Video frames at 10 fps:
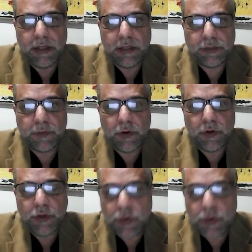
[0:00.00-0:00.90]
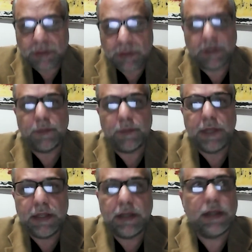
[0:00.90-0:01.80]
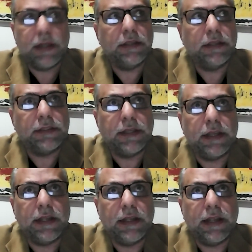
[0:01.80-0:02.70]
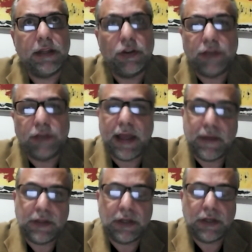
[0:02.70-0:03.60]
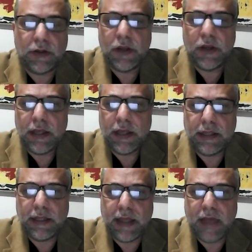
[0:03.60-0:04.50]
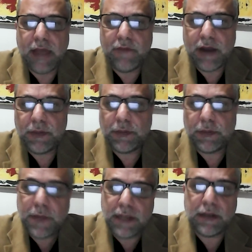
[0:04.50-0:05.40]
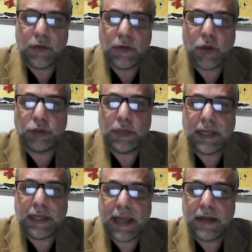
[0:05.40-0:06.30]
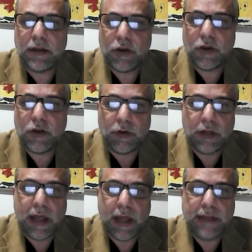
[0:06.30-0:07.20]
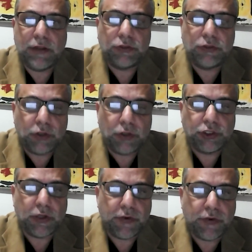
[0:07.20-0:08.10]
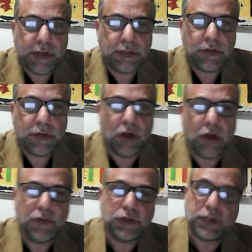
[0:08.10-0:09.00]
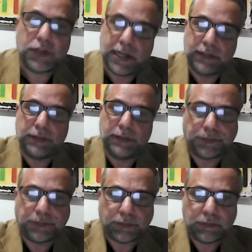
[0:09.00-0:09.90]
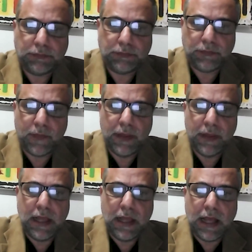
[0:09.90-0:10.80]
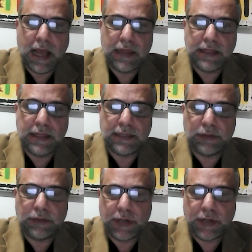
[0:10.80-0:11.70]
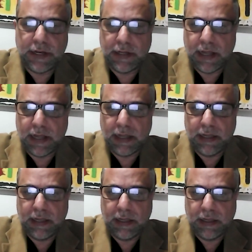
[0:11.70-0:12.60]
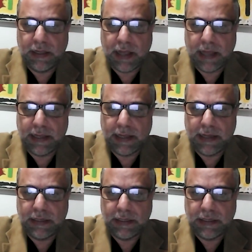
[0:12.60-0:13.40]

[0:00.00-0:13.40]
small used, being is not having, no? Environment being what we can call the ontological reason of society. I think that you can, I can,